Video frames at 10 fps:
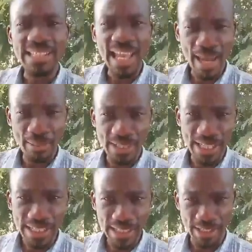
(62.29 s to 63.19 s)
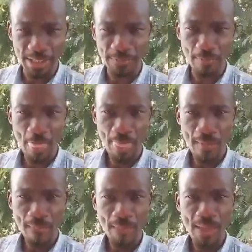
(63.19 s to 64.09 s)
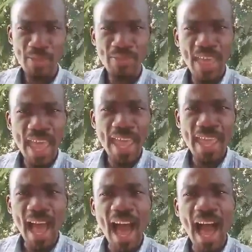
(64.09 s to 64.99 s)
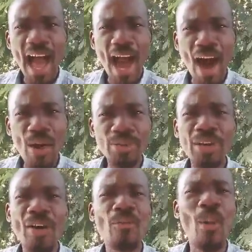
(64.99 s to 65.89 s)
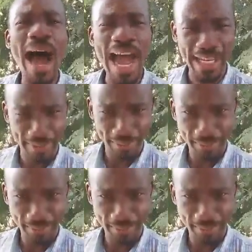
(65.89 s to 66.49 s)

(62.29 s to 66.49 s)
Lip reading: to him, Jesus, they are out of wine.